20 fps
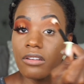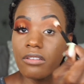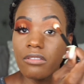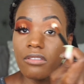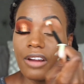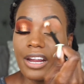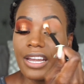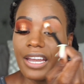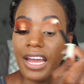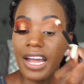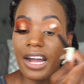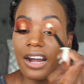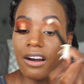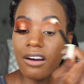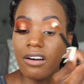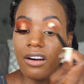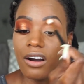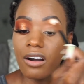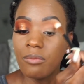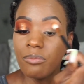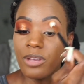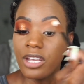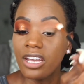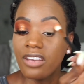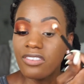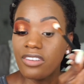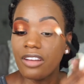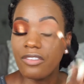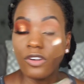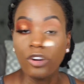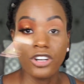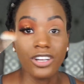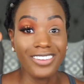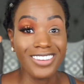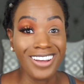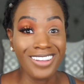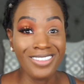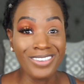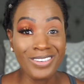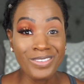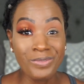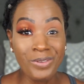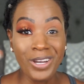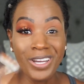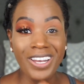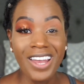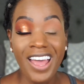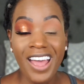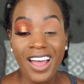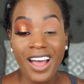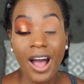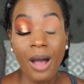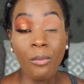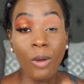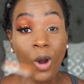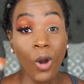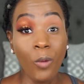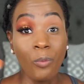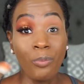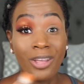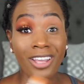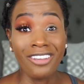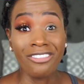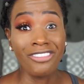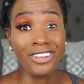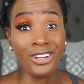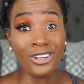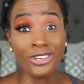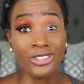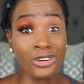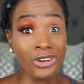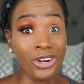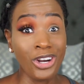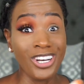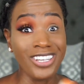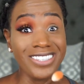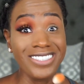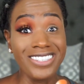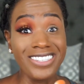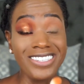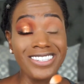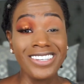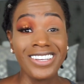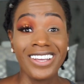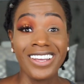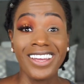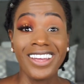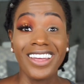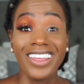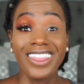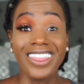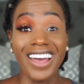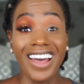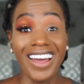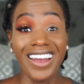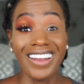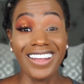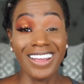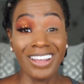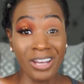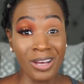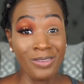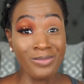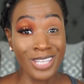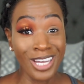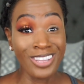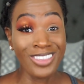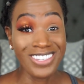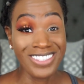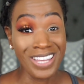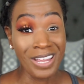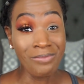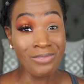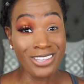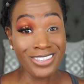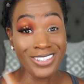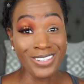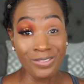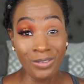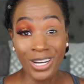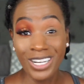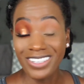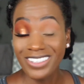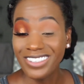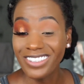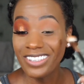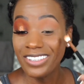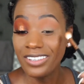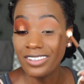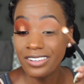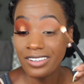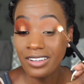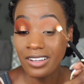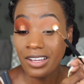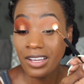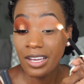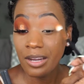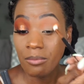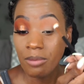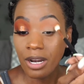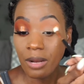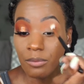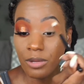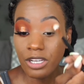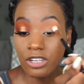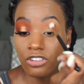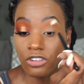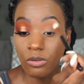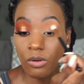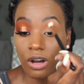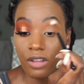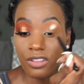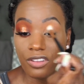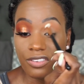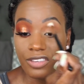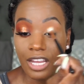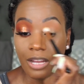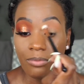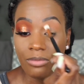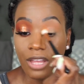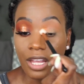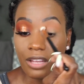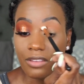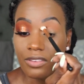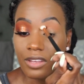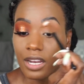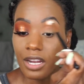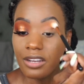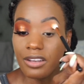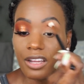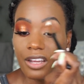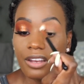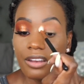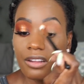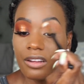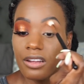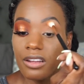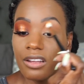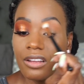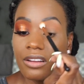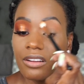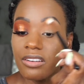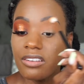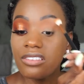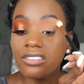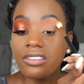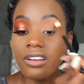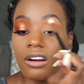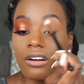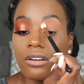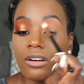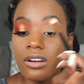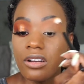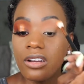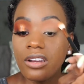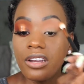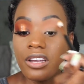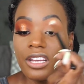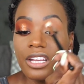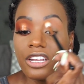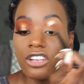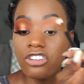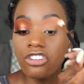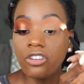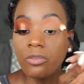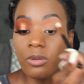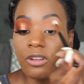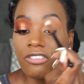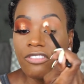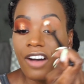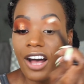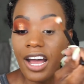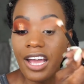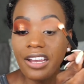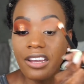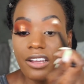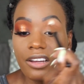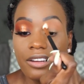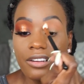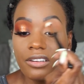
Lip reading: right now because I've already done this one, I'm hoping, fingers crossed, that it comes out the same as this one. But I'm going to do all the same things that I did. So it should be fine.